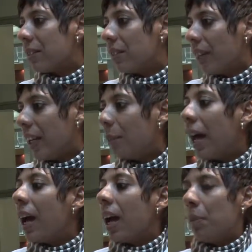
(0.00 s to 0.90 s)
develop
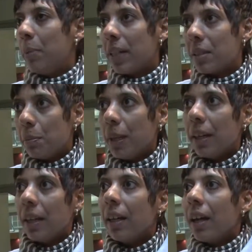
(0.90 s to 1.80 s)
a peer-to-peer